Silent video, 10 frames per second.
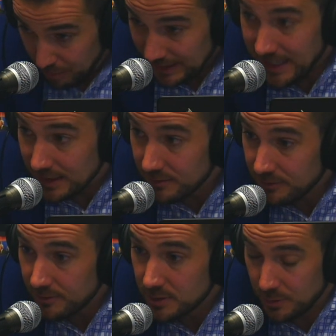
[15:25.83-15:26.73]

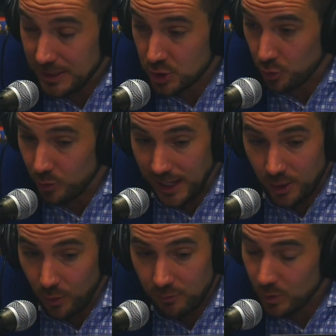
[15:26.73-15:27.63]
believe to be true, and
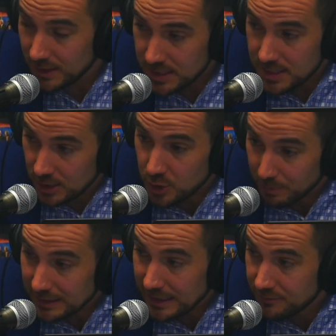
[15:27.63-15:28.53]
I know everyone listening
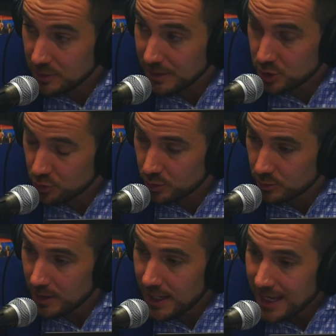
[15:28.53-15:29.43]
to believe to be
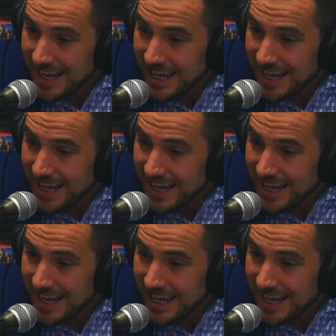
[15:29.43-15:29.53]
true,